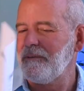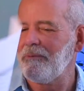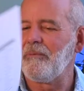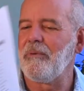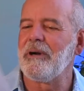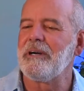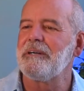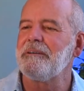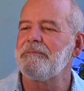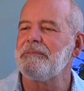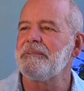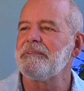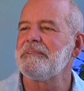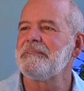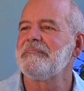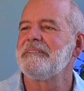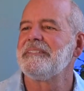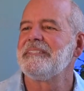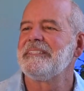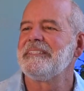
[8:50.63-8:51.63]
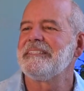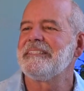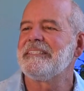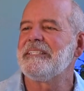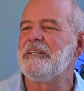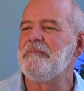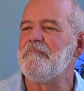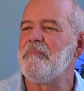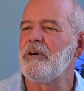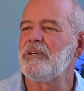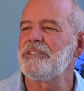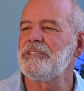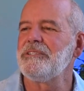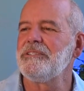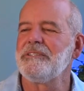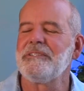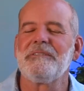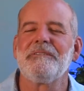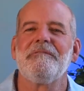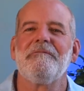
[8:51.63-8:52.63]
wonderful,
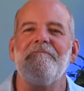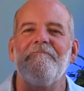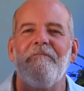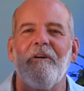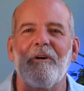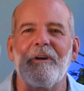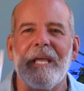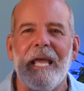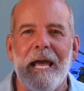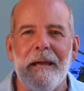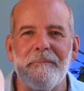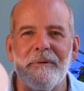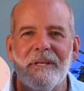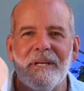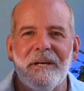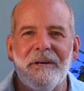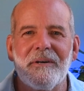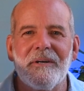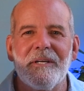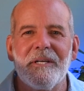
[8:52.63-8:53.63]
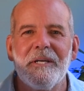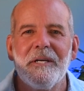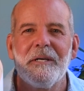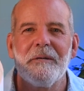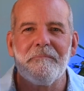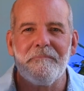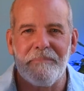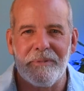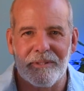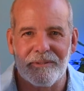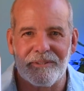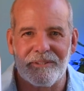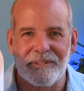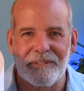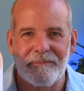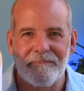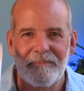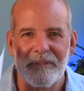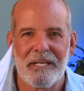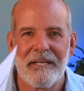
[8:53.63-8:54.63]
emotional vocabulary
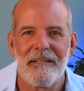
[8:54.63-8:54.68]
builder.